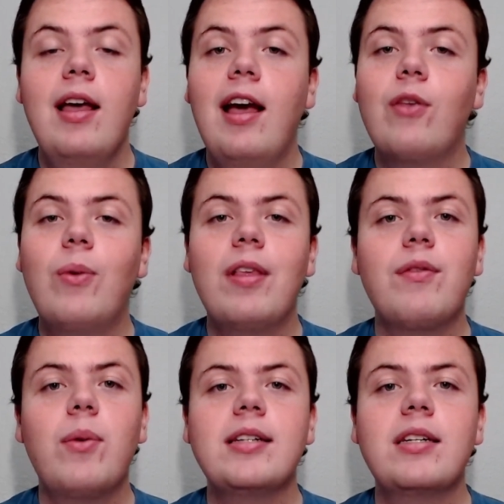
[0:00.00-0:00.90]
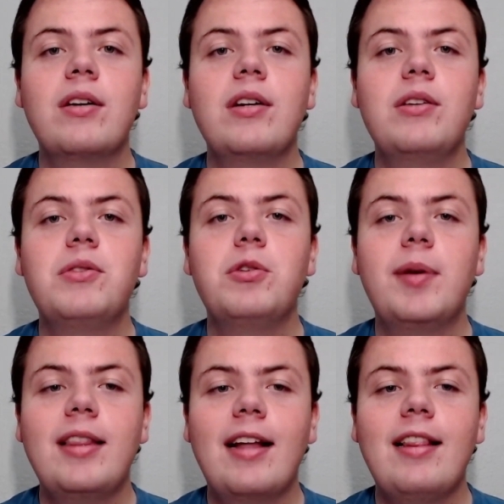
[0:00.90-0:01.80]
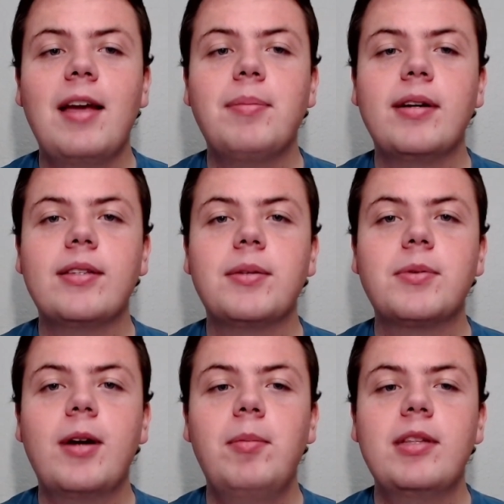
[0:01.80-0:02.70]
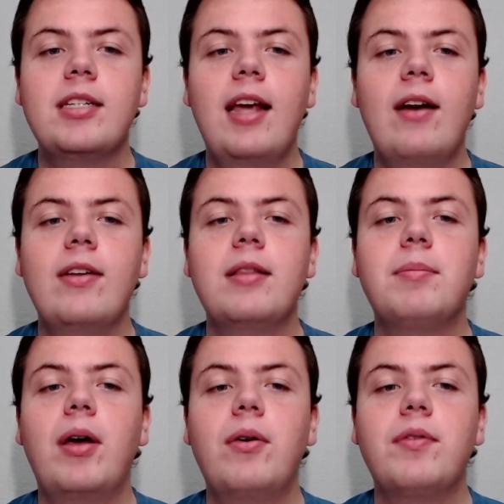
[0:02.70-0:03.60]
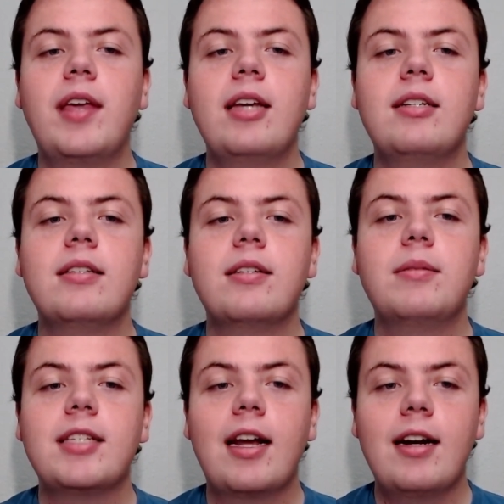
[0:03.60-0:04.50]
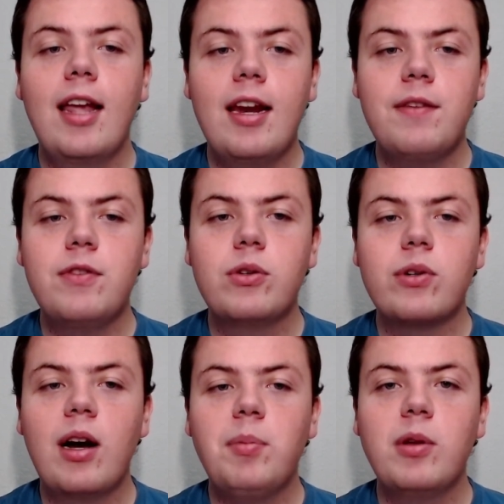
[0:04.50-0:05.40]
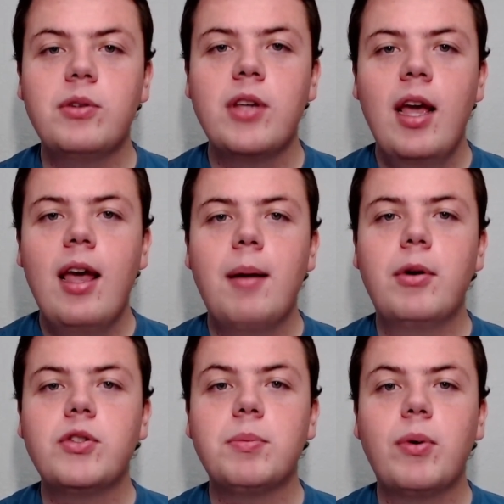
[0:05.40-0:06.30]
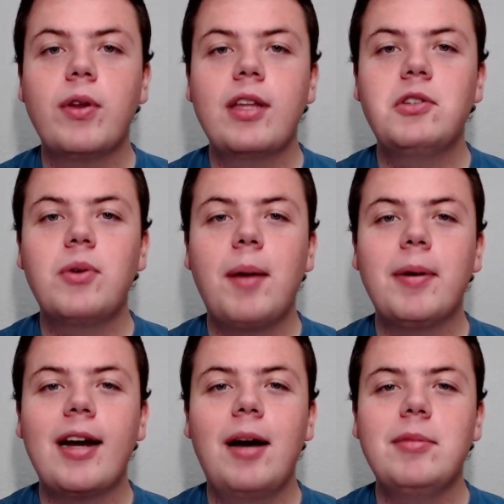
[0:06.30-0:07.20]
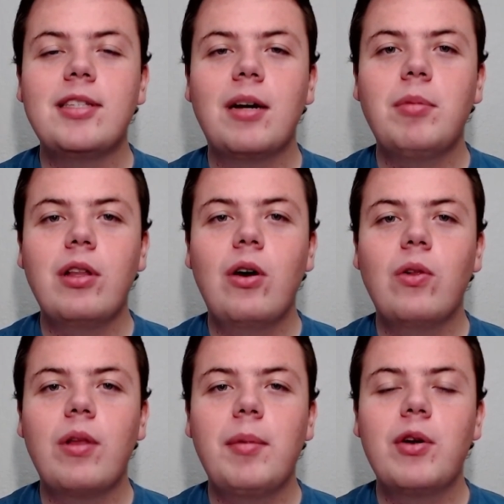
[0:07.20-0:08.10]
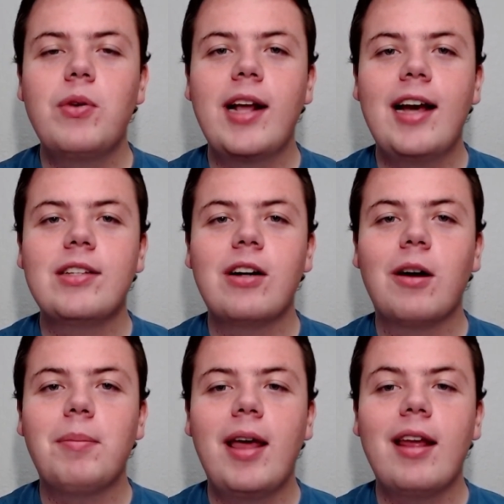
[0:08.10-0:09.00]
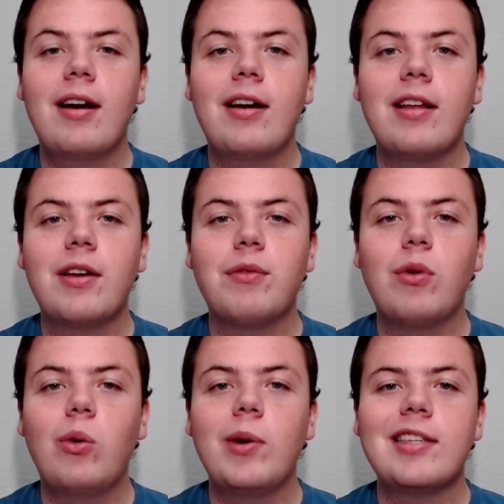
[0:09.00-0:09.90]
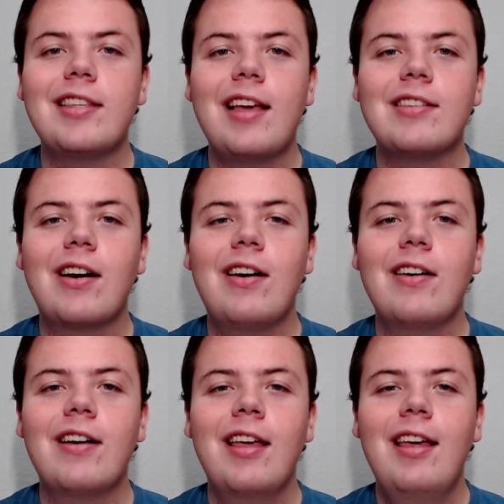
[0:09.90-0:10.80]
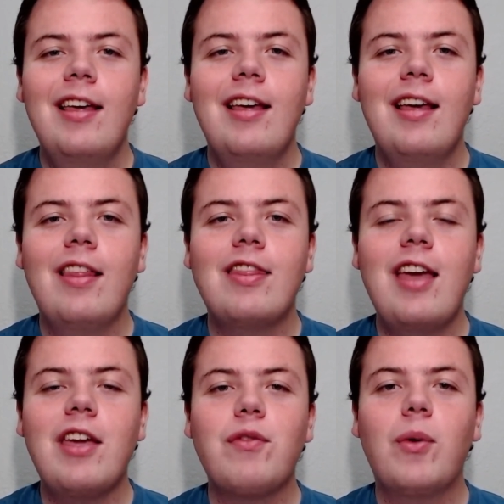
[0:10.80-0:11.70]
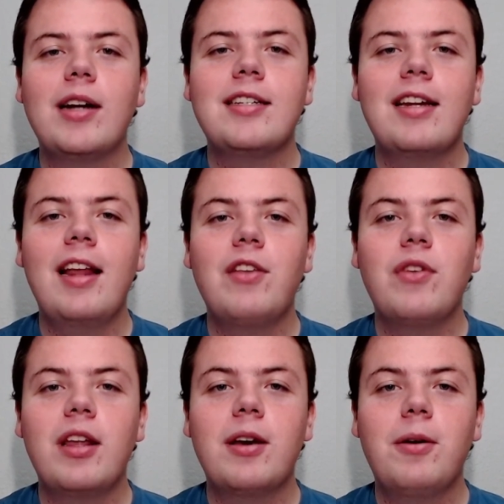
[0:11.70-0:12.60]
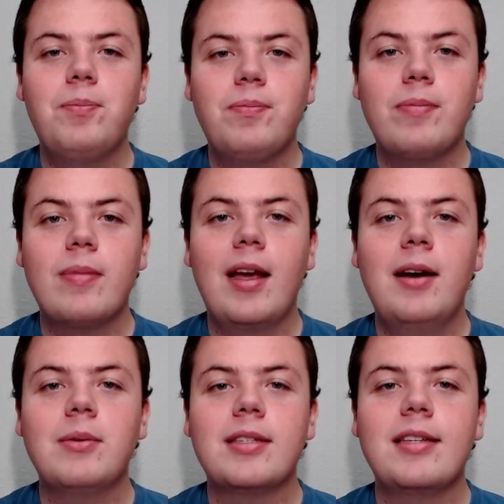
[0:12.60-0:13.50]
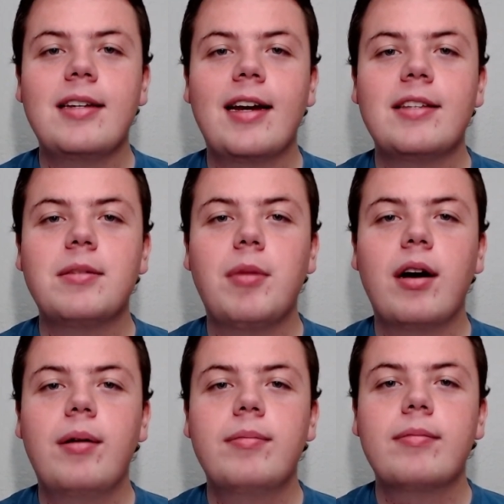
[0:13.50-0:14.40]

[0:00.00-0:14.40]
As well as if you're watching here on YouTube, hit that like button, subscribe to the channel, hit the bell notification so you don't miss out on any future uploads. And most importantly, drop a comment down below. Let me know who you guys are betting on here for Wednesday's card. And thank you for watching today's video. I will see you guys tomorrow.